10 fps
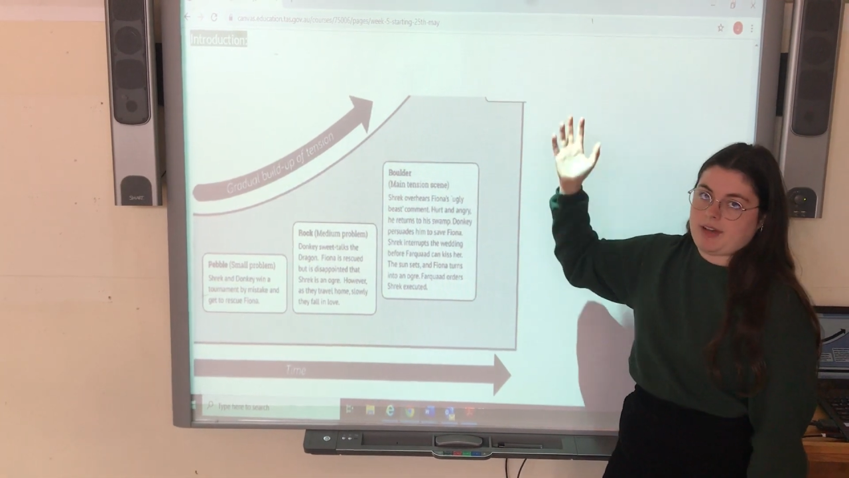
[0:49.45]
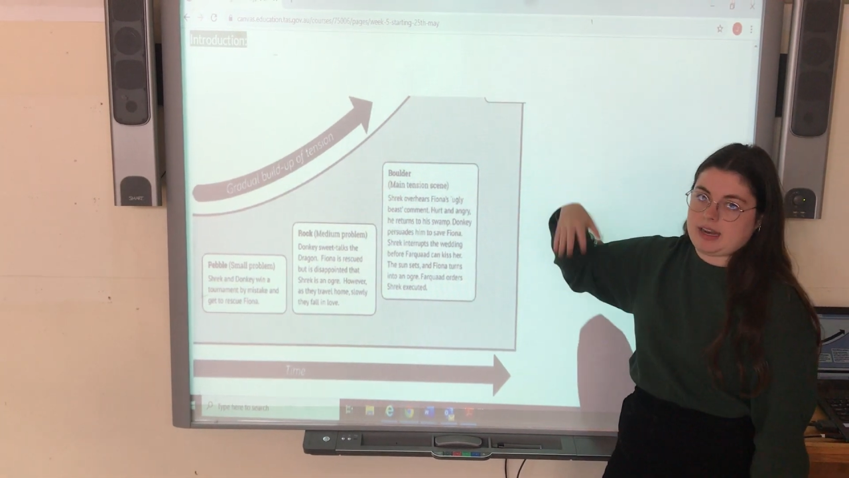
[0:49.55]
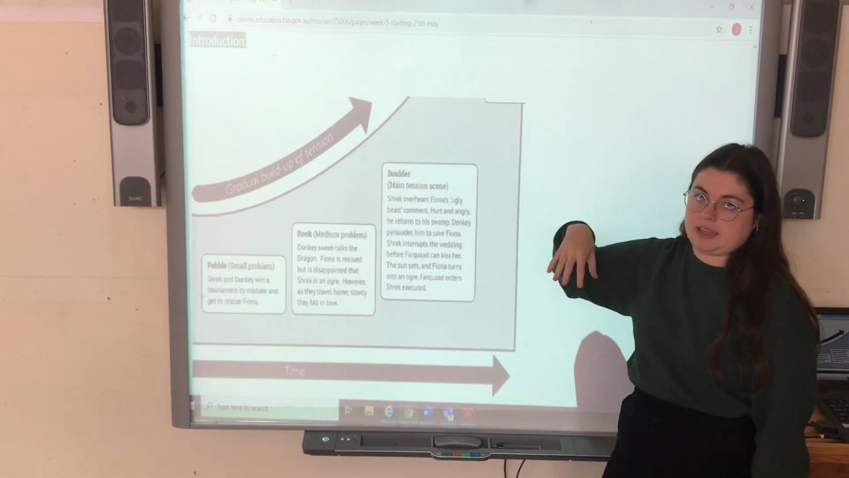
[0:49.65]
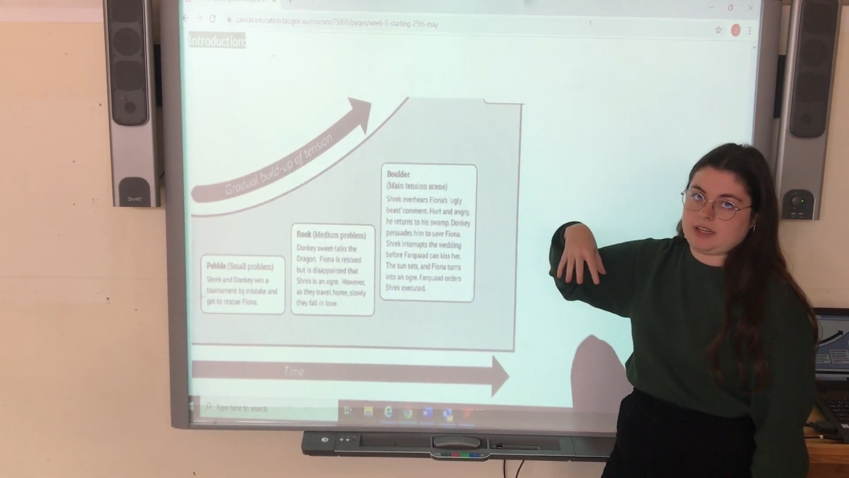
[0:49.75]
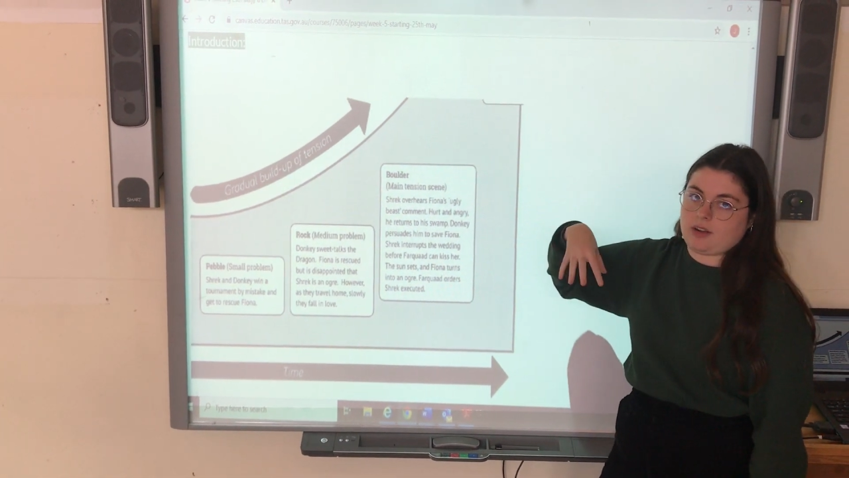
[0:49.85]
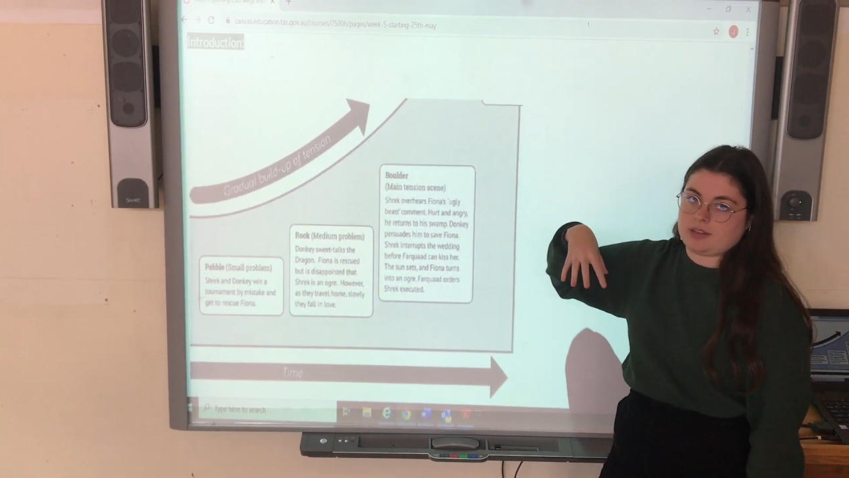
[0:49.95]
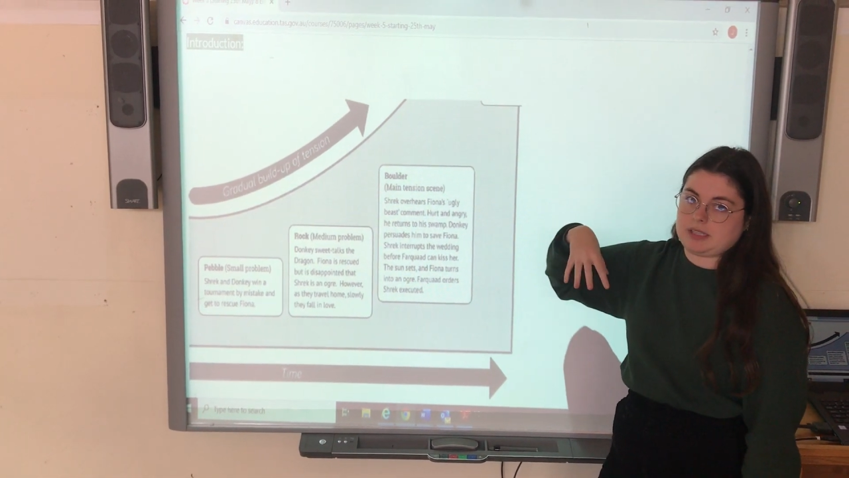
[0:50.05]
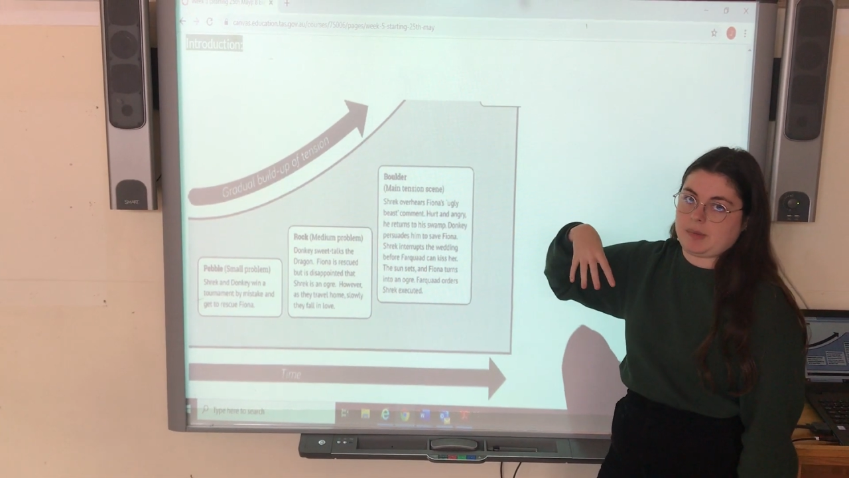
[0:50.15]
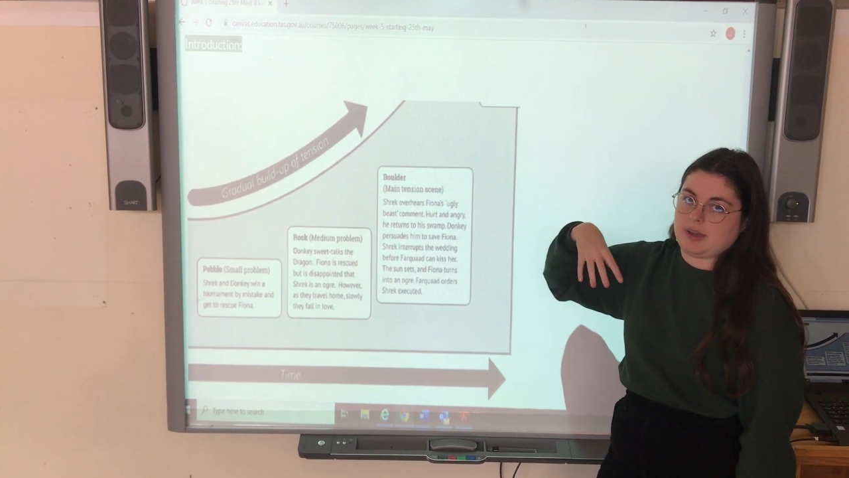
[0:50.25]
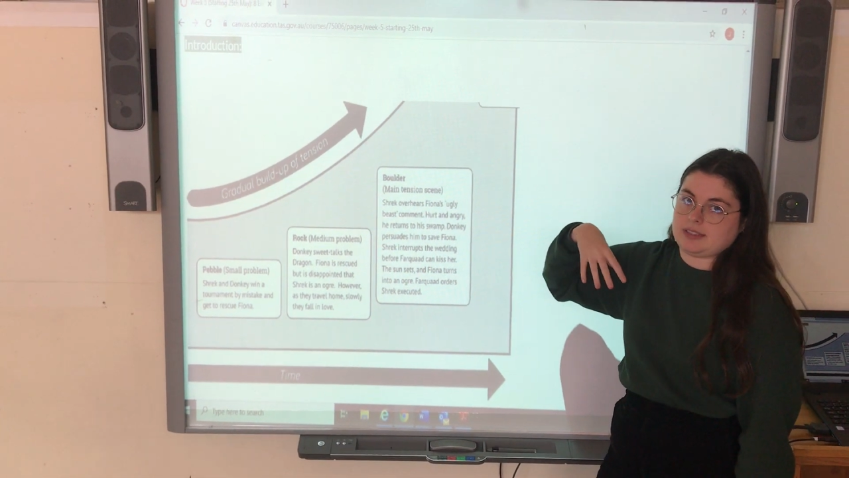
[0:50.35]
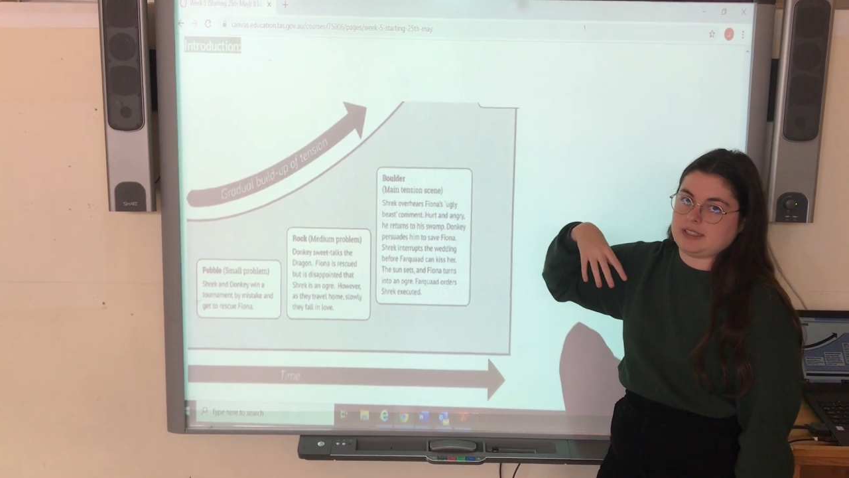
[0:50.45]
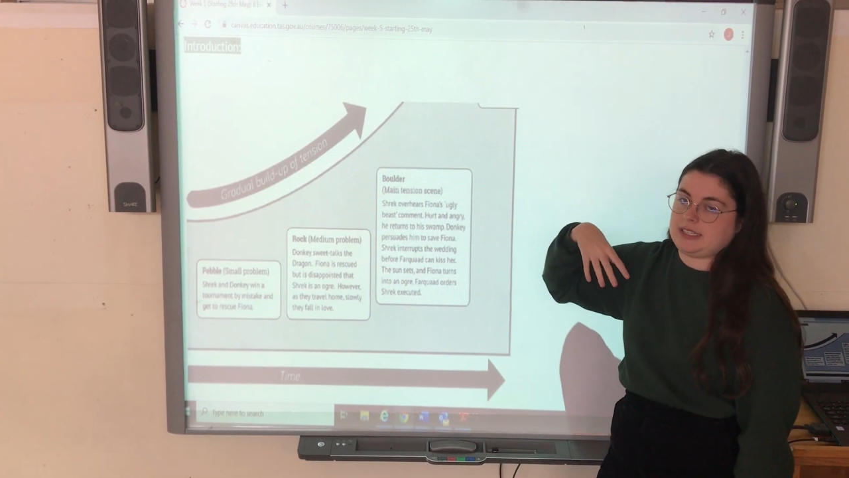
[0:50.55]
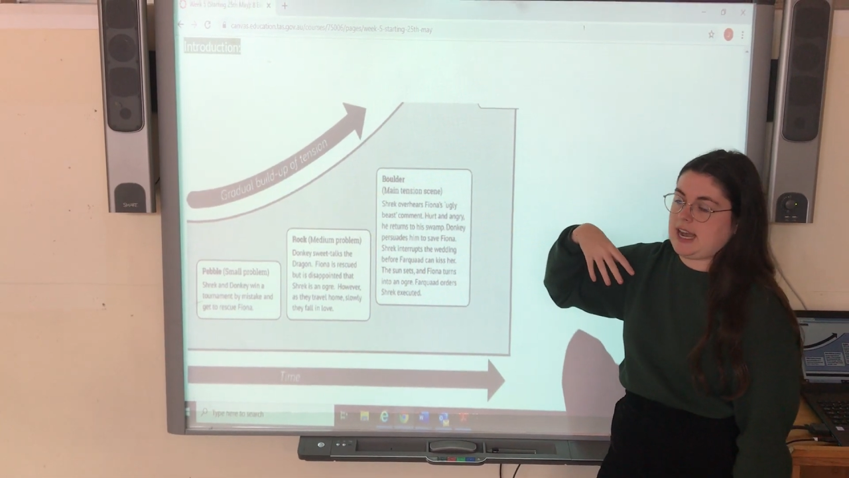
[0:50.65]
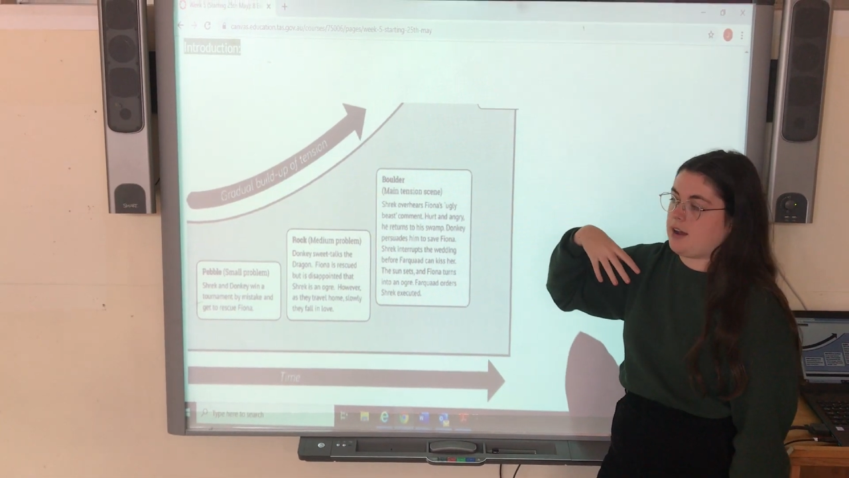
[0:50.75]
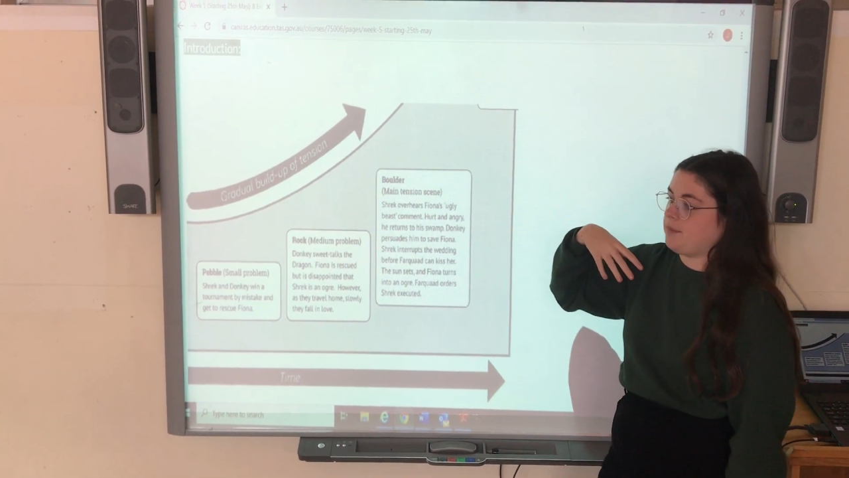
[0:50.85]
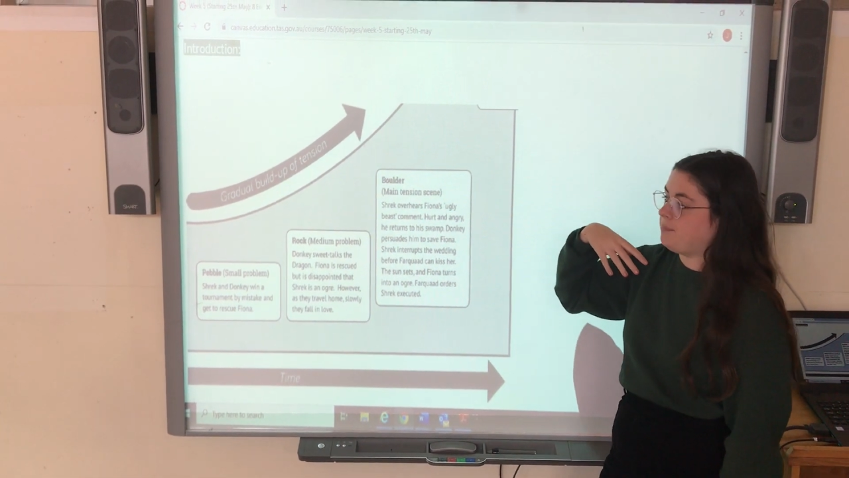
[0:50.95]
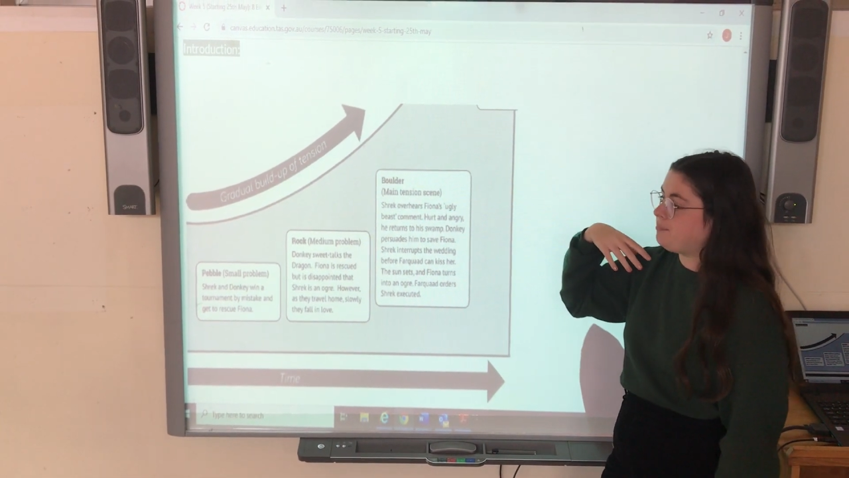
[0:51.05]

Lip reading: finally knocks the person down.